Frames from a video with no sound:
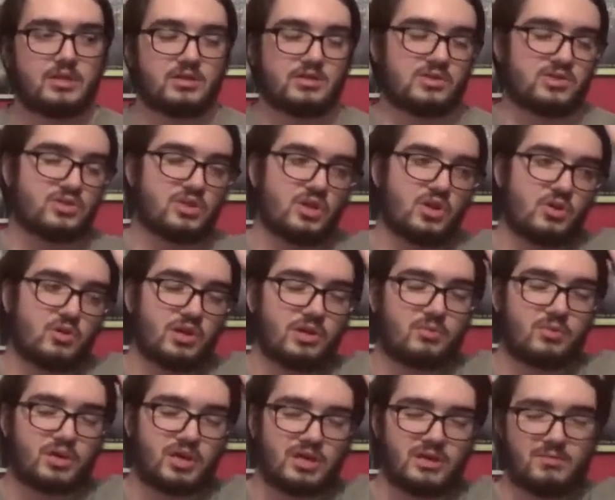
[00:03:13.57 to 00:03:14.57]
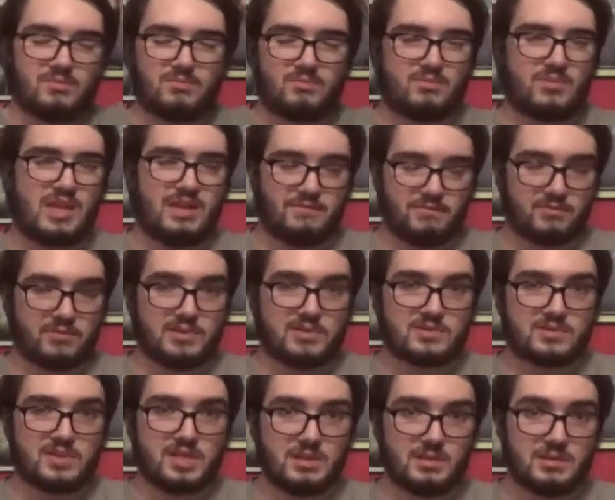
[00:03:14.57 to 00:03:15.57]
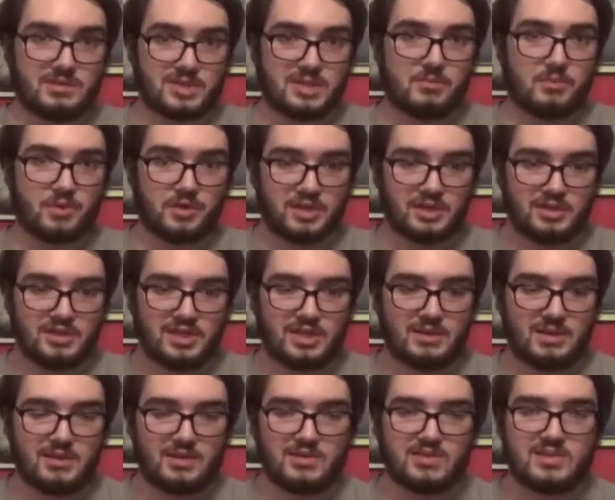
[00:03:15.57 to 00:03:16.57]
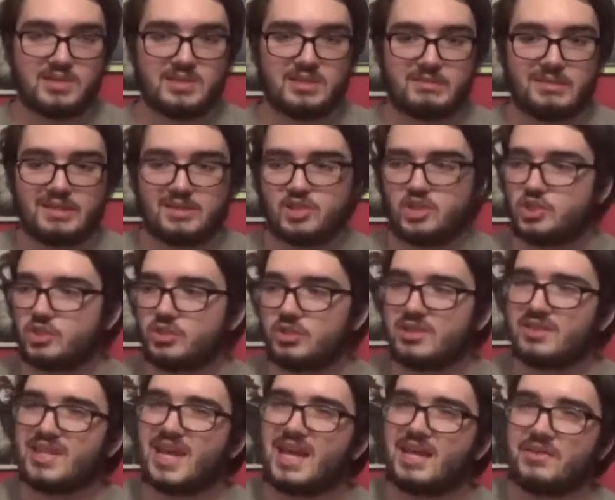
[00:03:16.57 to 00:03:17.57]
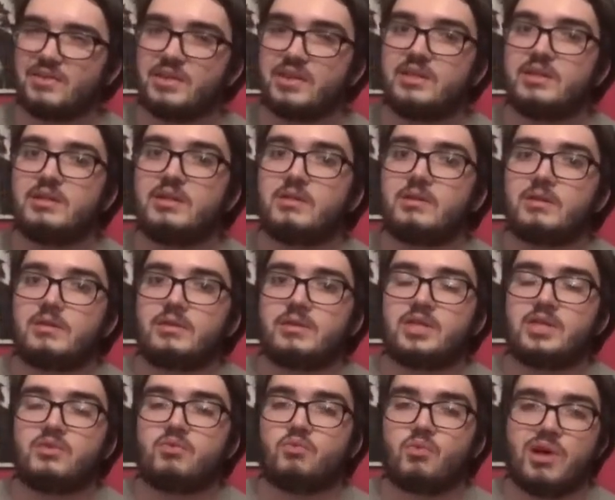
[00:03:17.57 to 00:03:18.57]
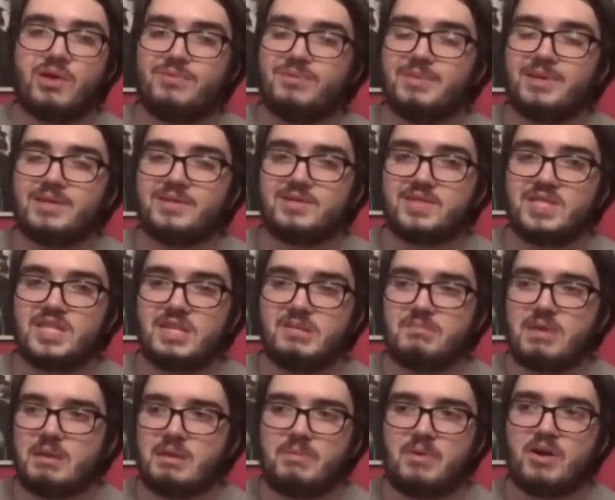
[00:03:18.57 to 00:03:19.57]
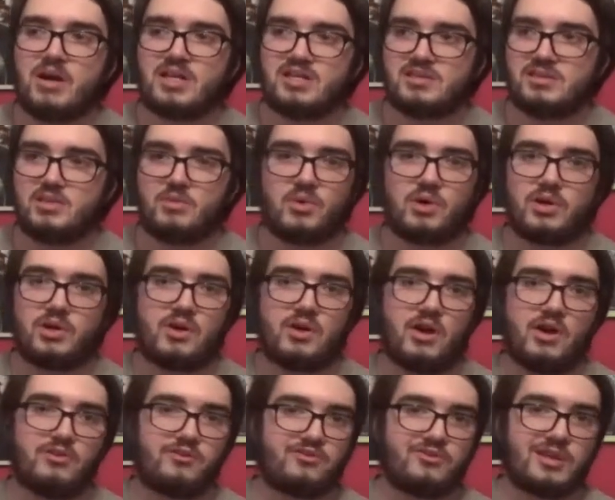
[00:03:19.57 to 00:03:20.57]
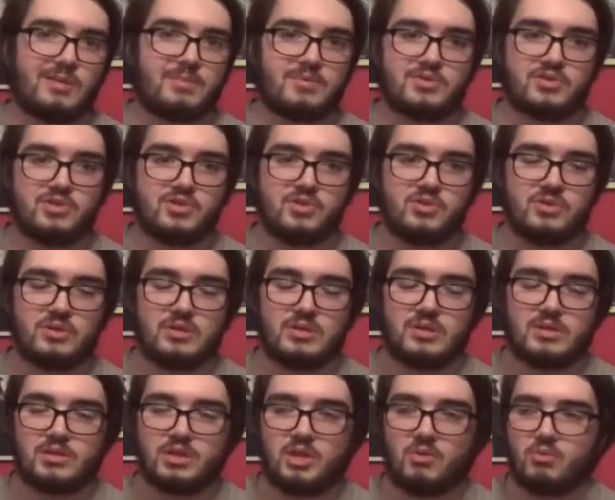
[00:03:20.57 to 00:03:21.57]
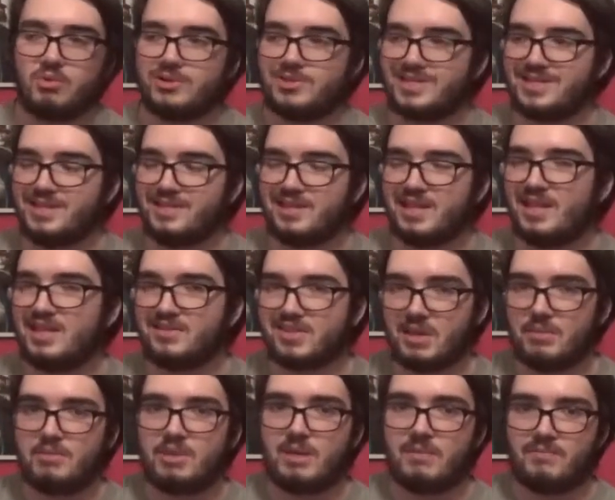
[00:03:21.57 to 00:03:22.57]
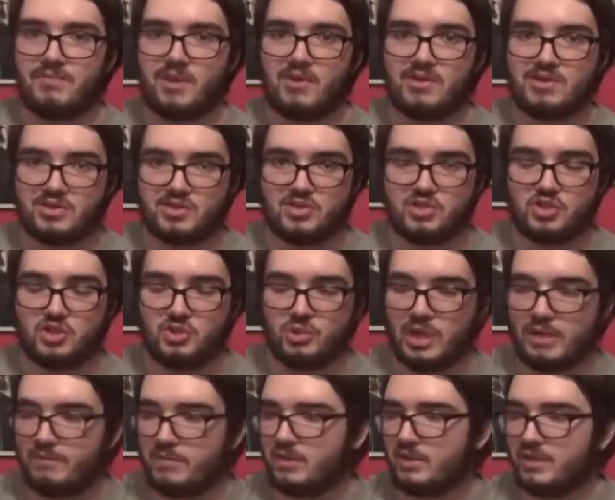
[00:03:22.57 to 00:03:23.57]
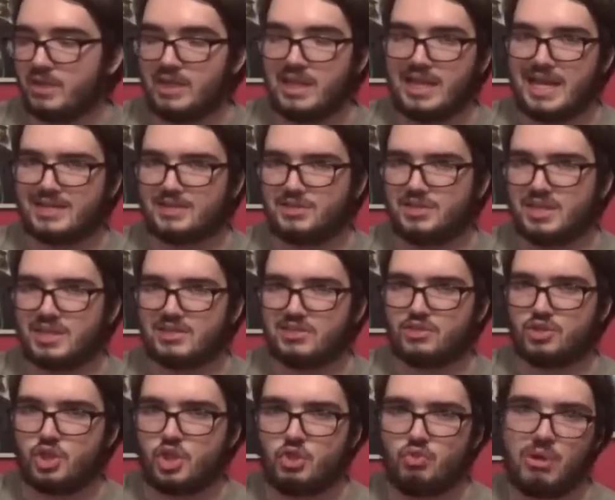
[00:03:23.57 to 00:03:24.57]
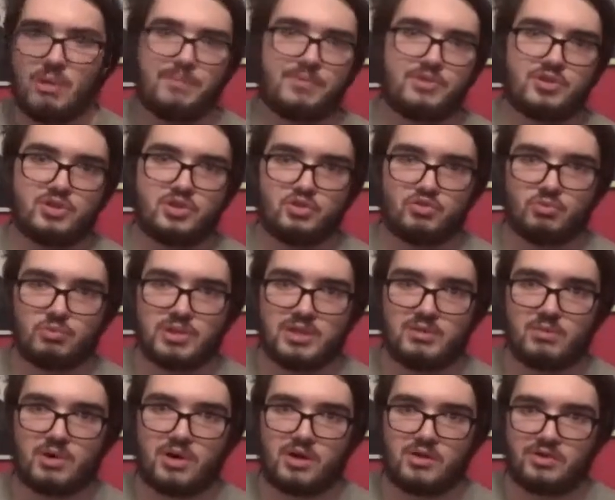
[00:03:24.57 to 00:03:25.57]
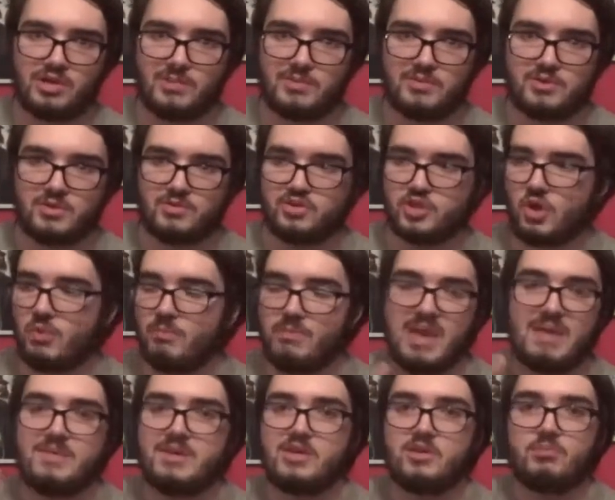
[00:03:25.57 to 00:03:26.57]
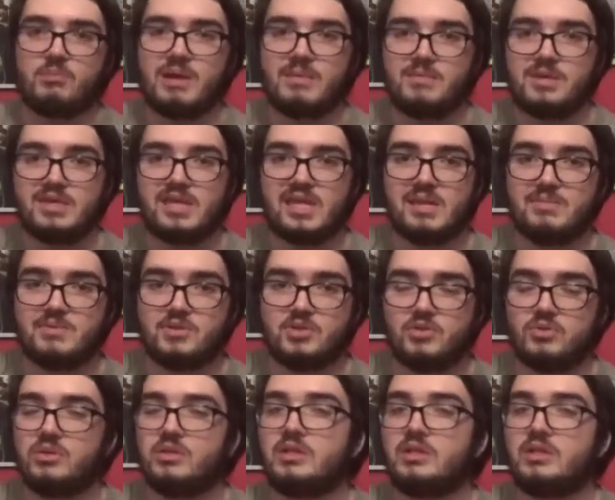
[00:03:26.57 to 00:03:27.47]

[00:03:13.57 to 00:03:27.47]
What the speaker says: So, like, we're gonna definitely see him at some point in the season. I'm not sure exactly when we might see him, maybe possibly the 100 episode, which that is coming out very soon. I think after the next 2 episodes will be the 100 episode, so maybe you might be in an episode.